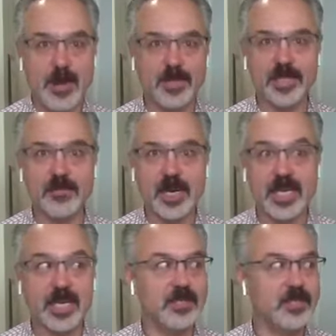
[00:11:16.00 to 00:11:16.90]
damaging
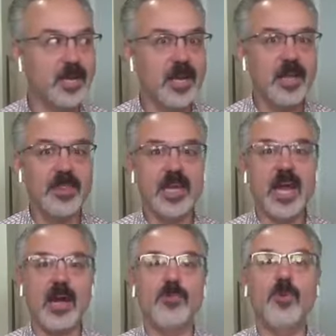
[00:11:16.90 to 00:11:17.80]
my knees,
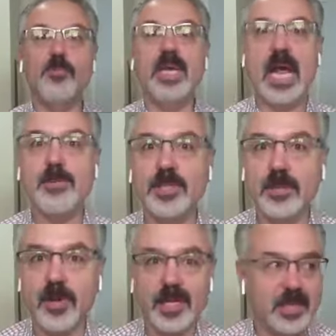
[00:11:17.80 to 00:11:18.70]
then I will be able
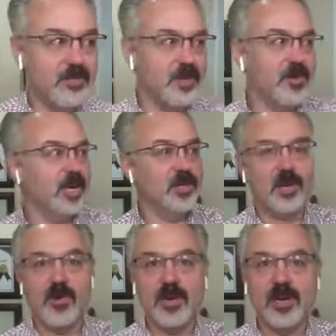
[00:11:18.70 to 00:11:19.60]
to run. Living right on
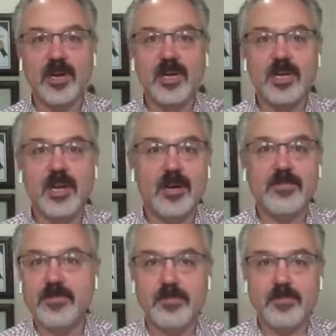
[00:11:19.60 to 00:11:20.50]
the corner
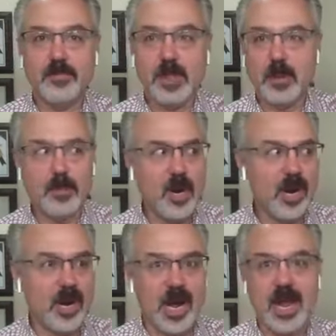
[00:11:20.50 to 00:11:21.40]
of Pima
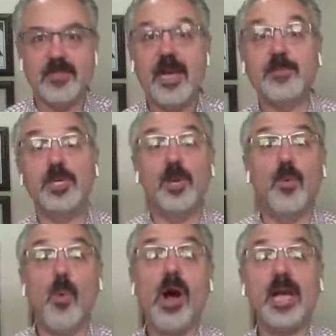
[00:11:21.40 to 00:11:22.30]
Park, I had the
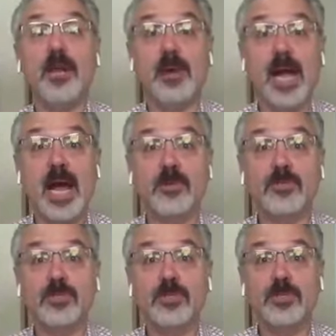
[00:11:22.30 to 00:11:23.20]
opportunity to walk out of my
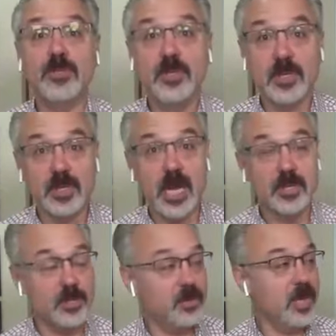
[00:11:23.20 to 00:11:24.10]
house,
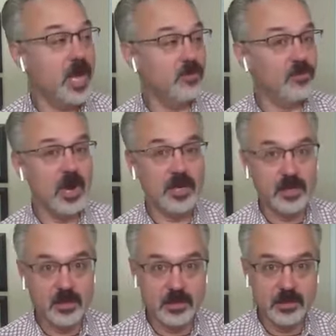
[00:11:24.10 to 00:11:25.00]
lock the door, and run.